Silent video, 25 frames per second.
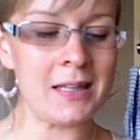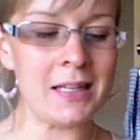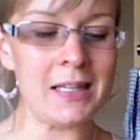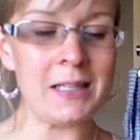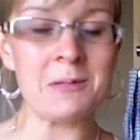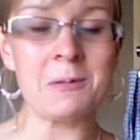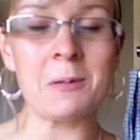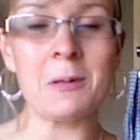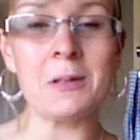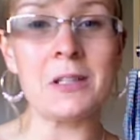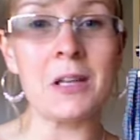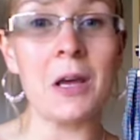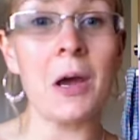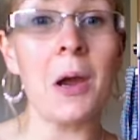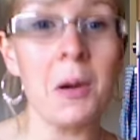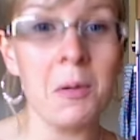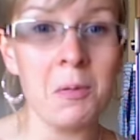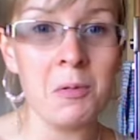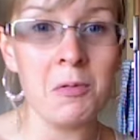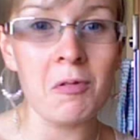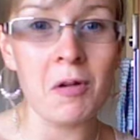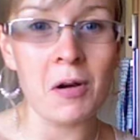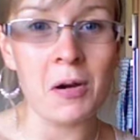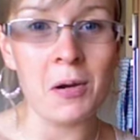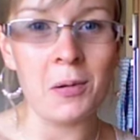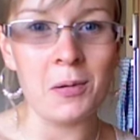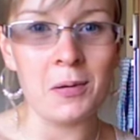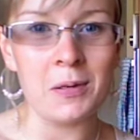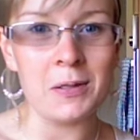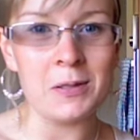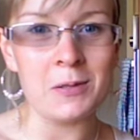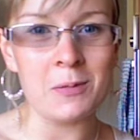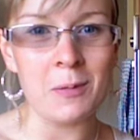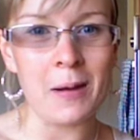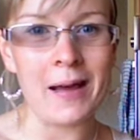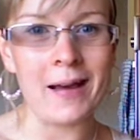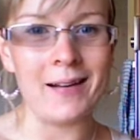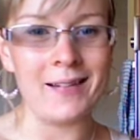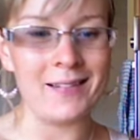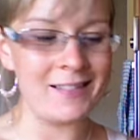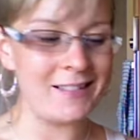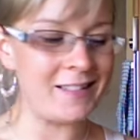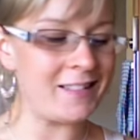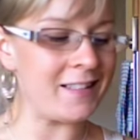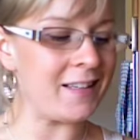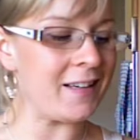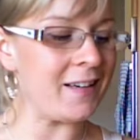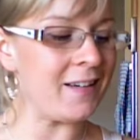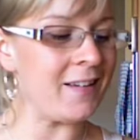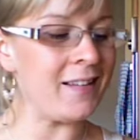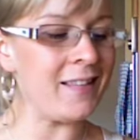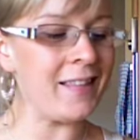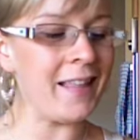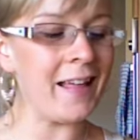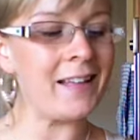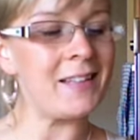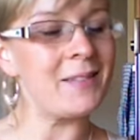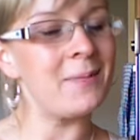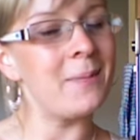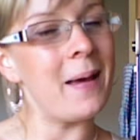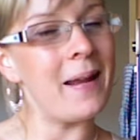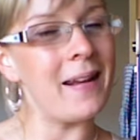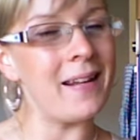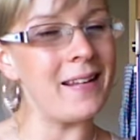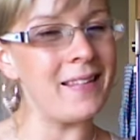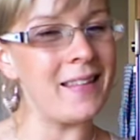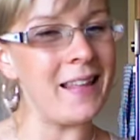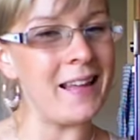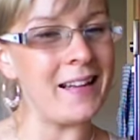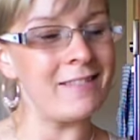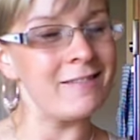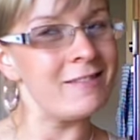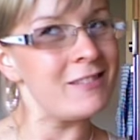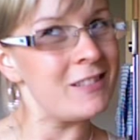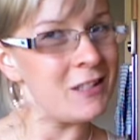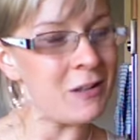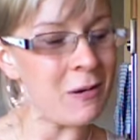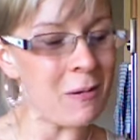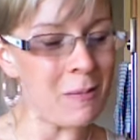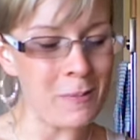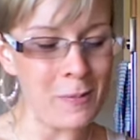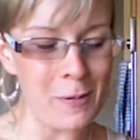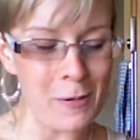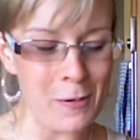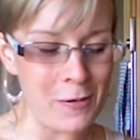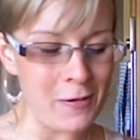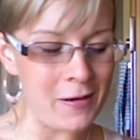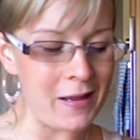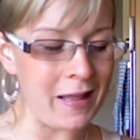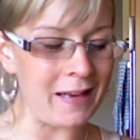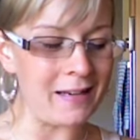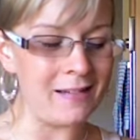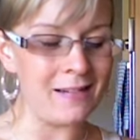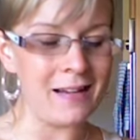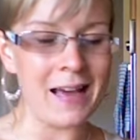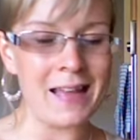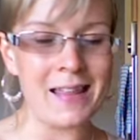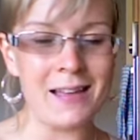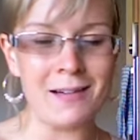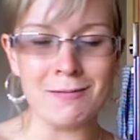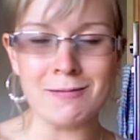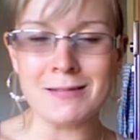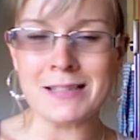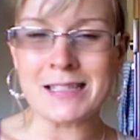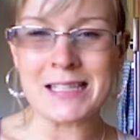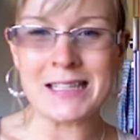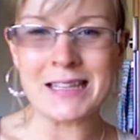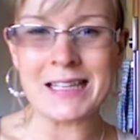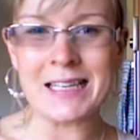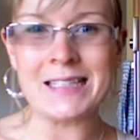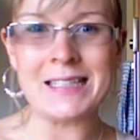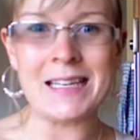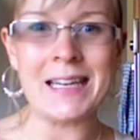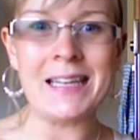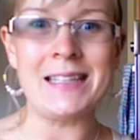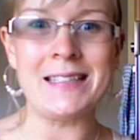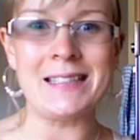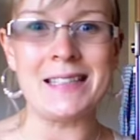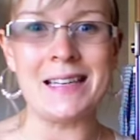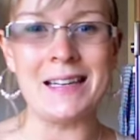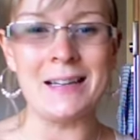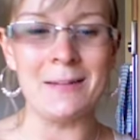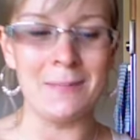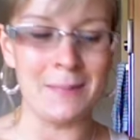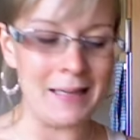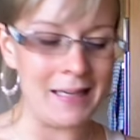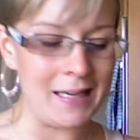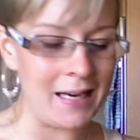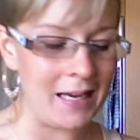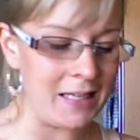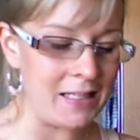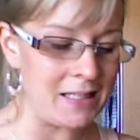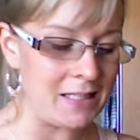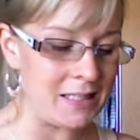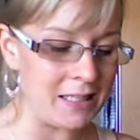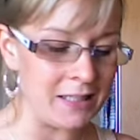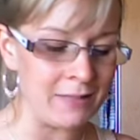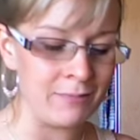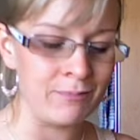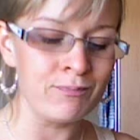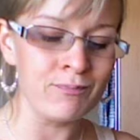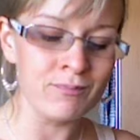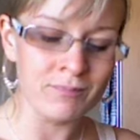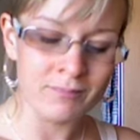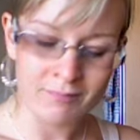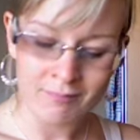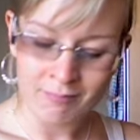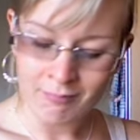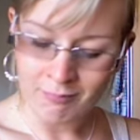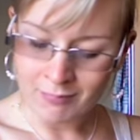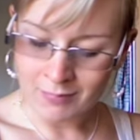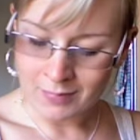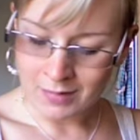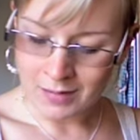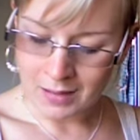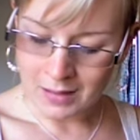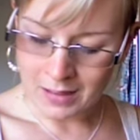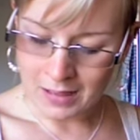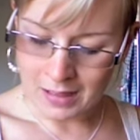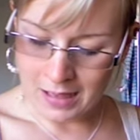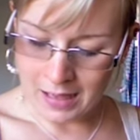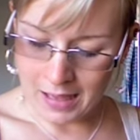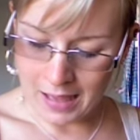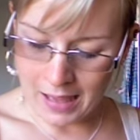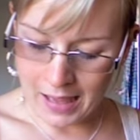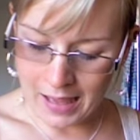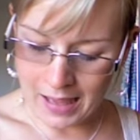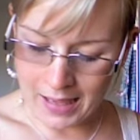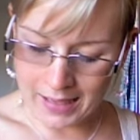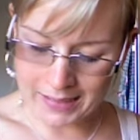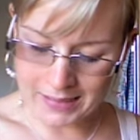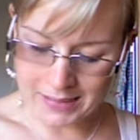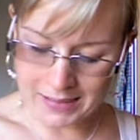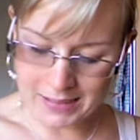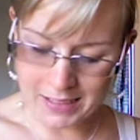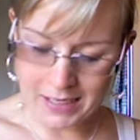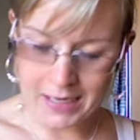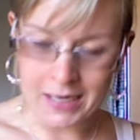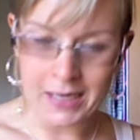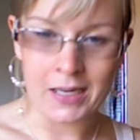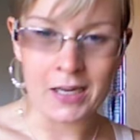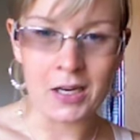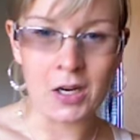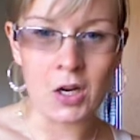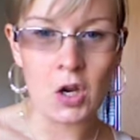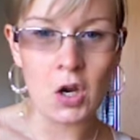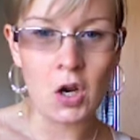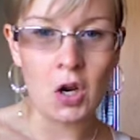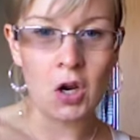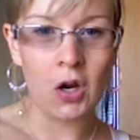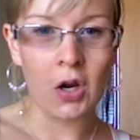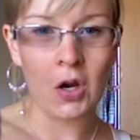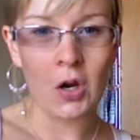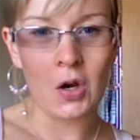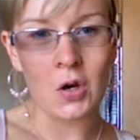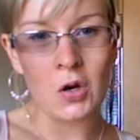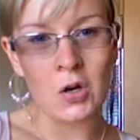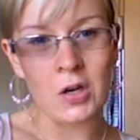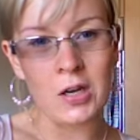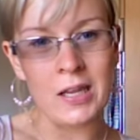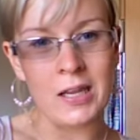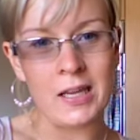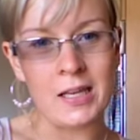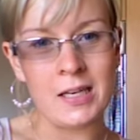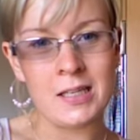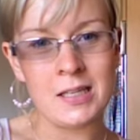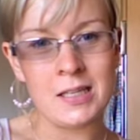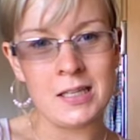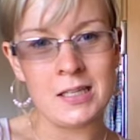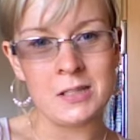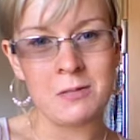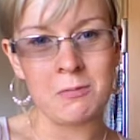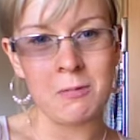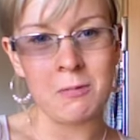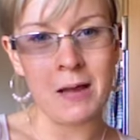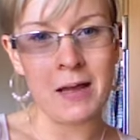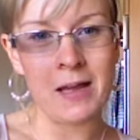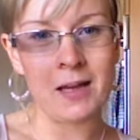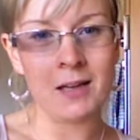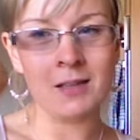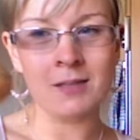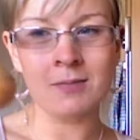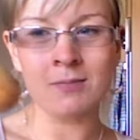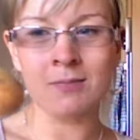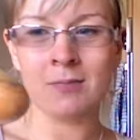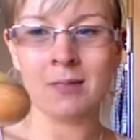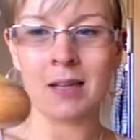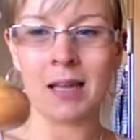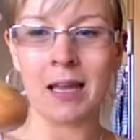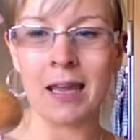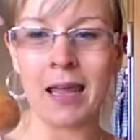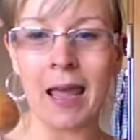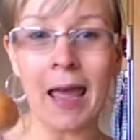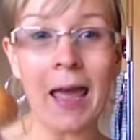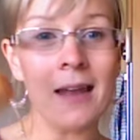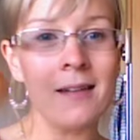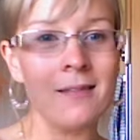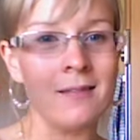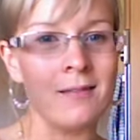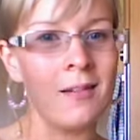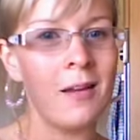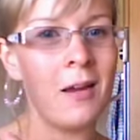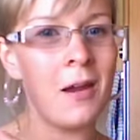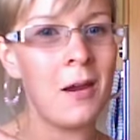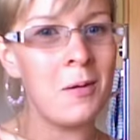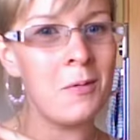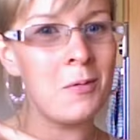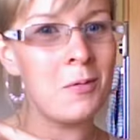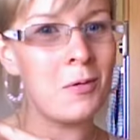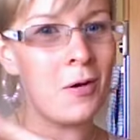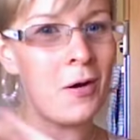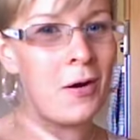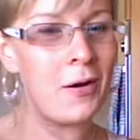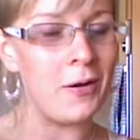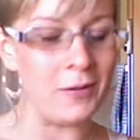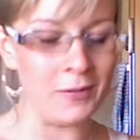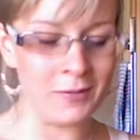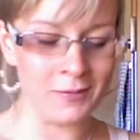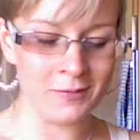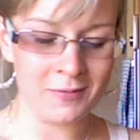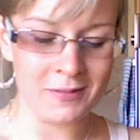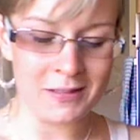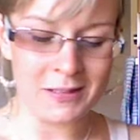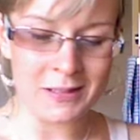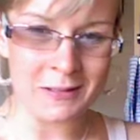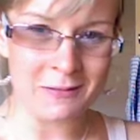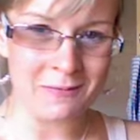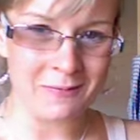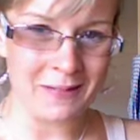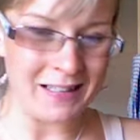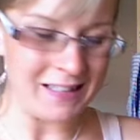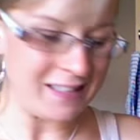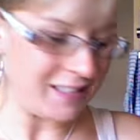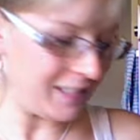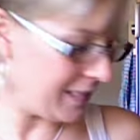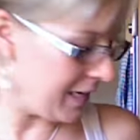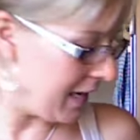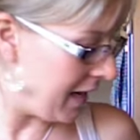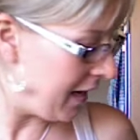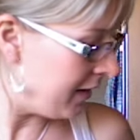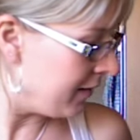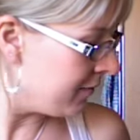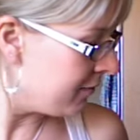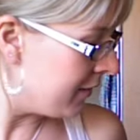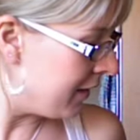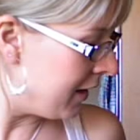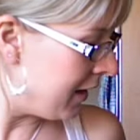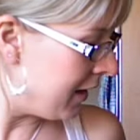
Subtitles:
These ones are homegrown as well, so that's better than shop bought, and I always think they taste a little bit nicer. And an onion as well. Again, homegrown. We're doing well today.